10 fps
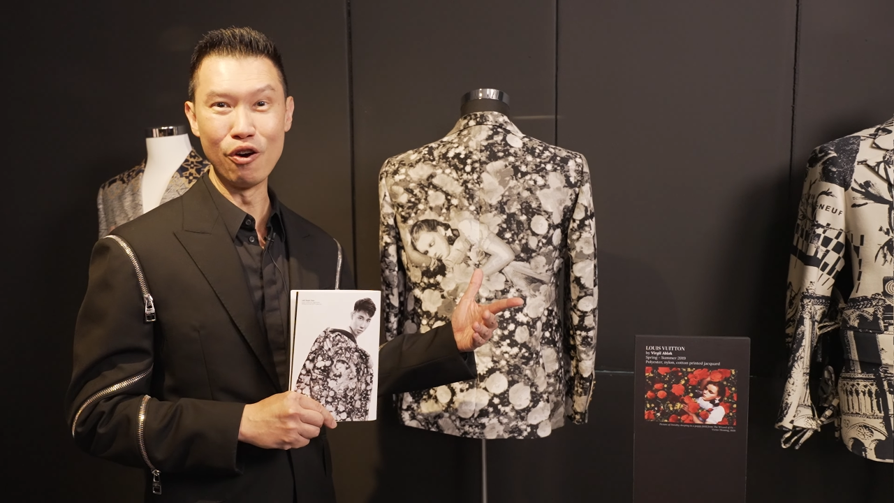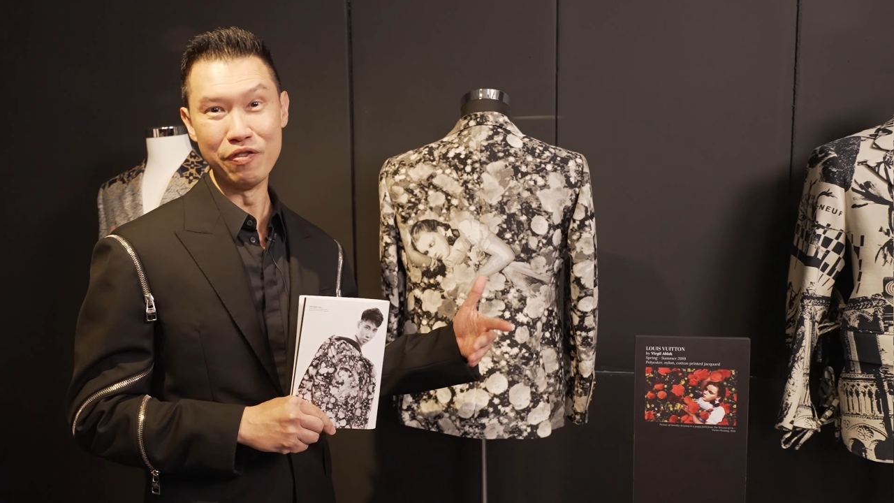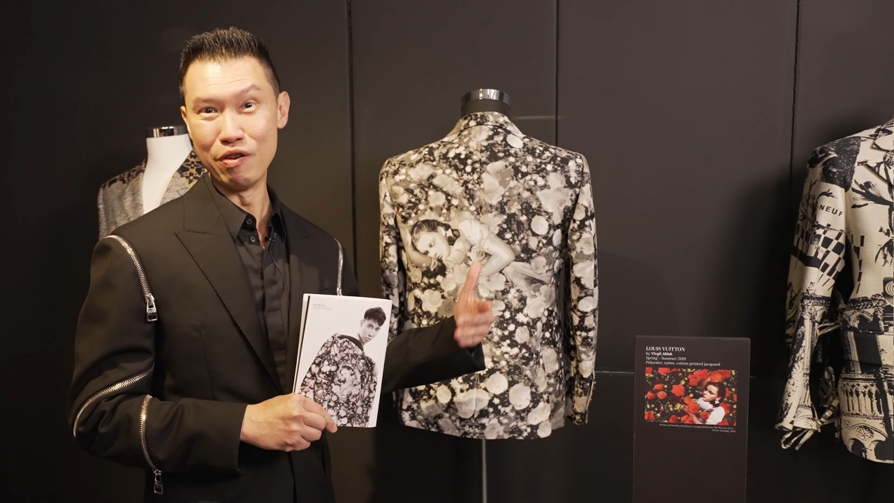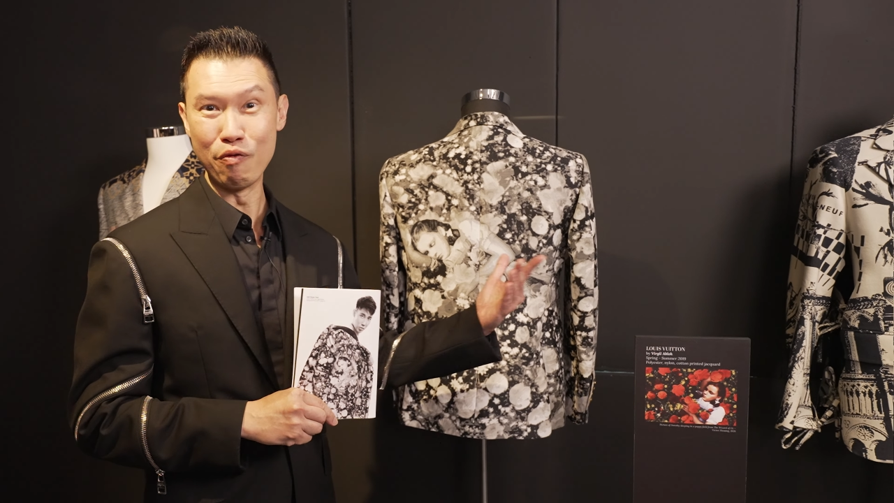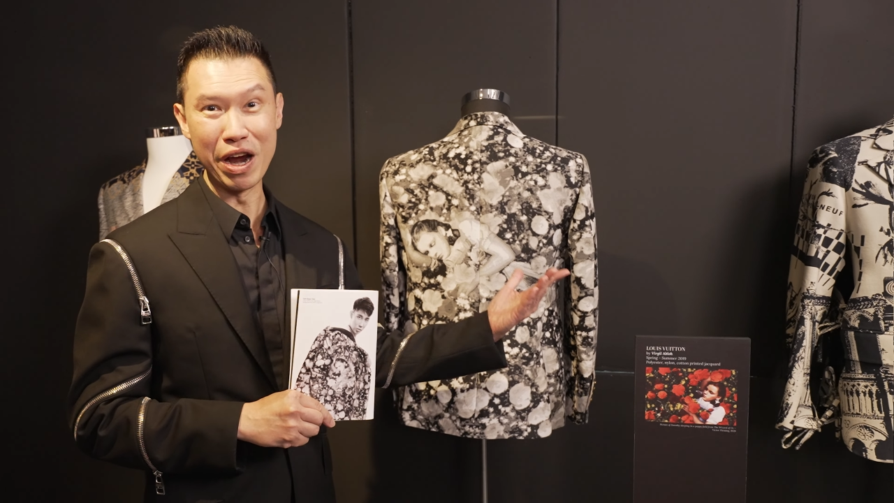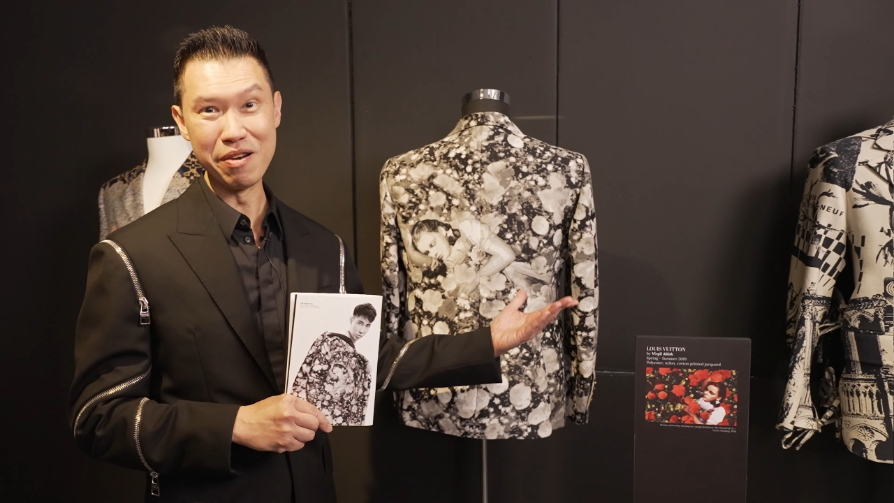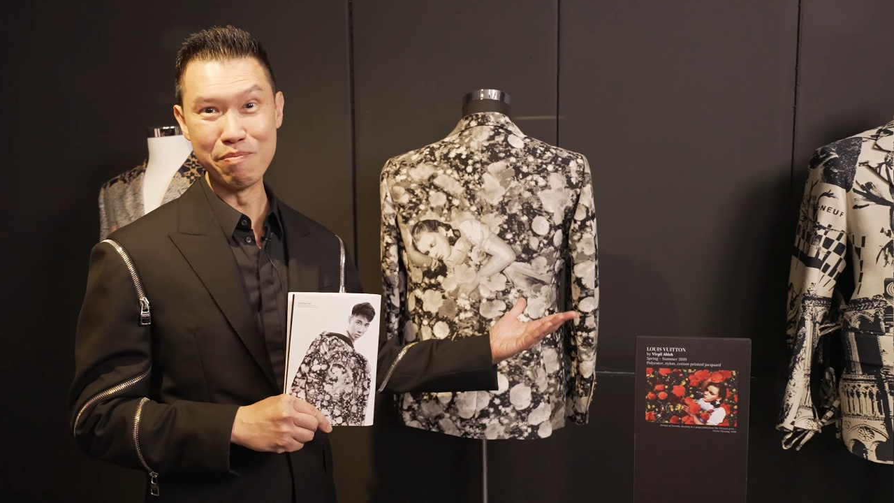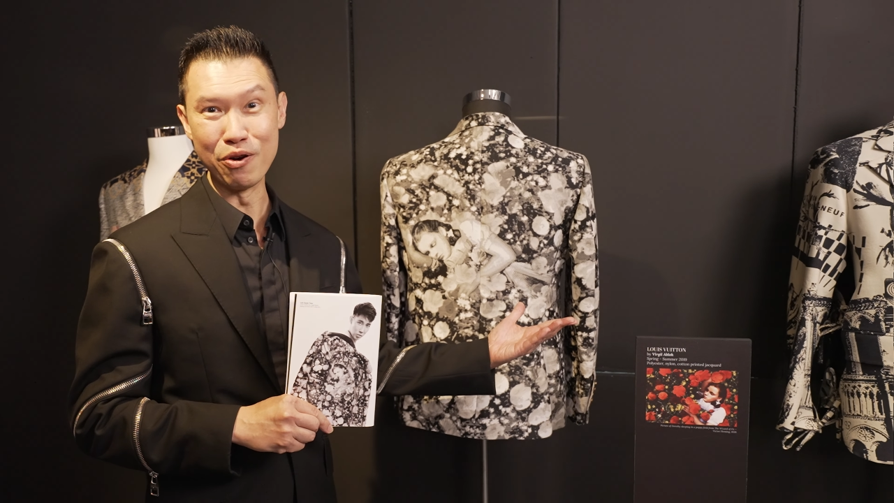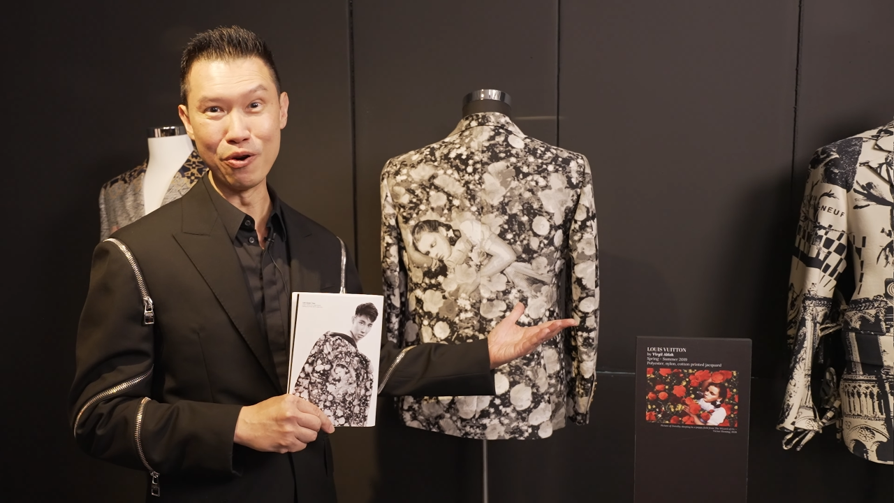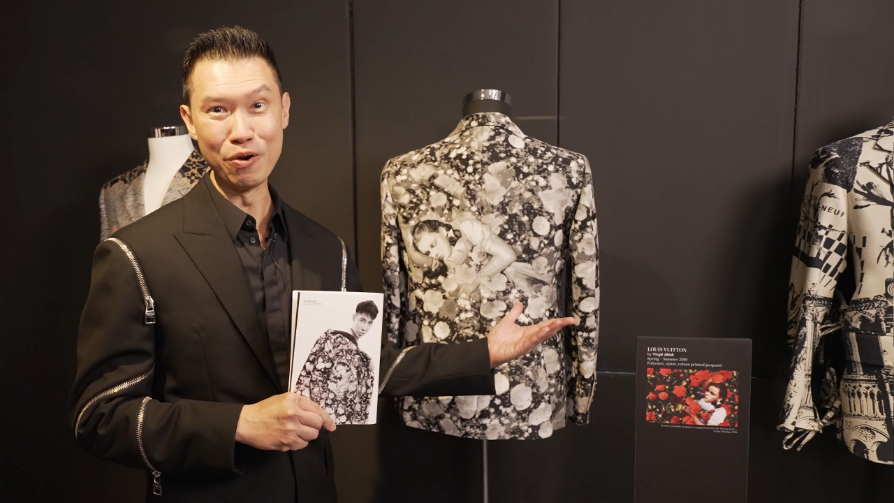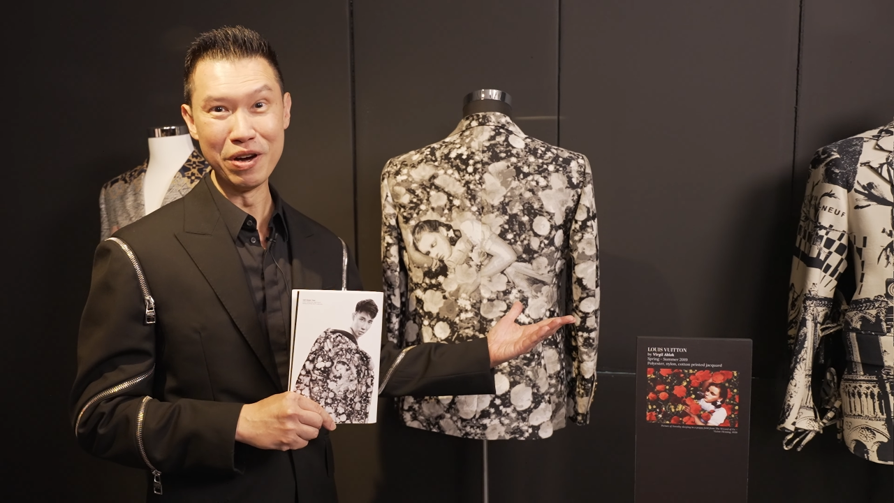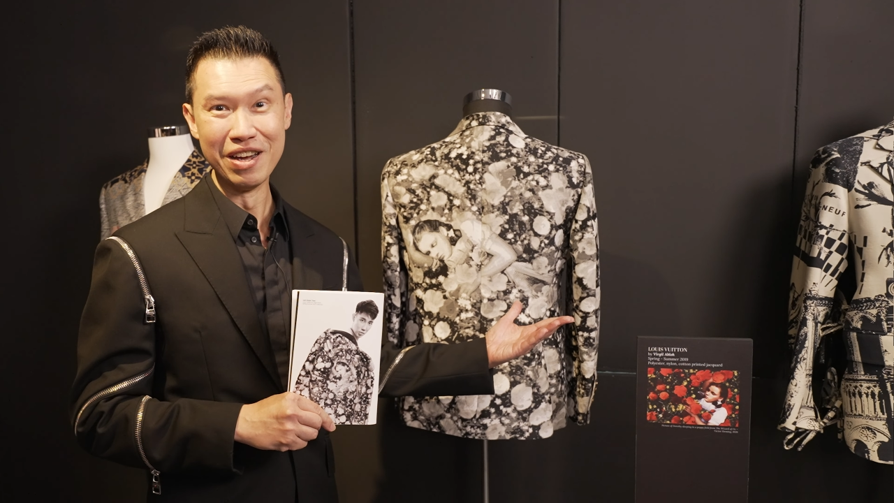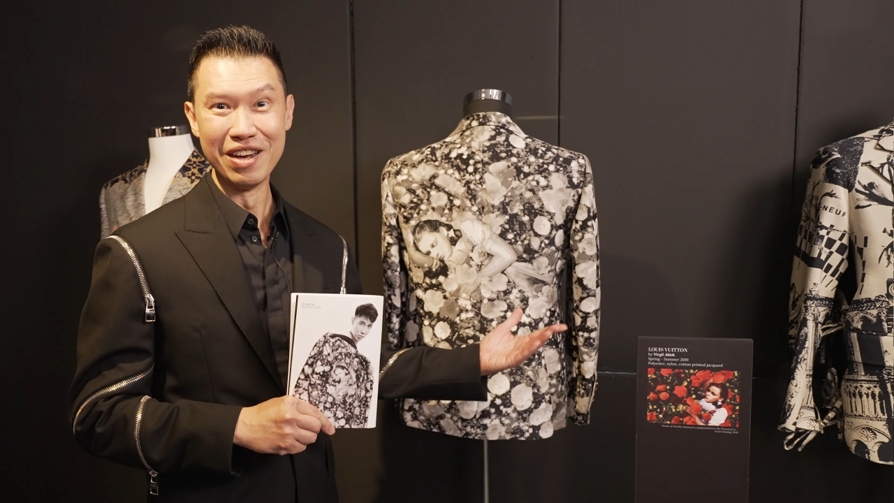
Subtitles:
over the rainbow,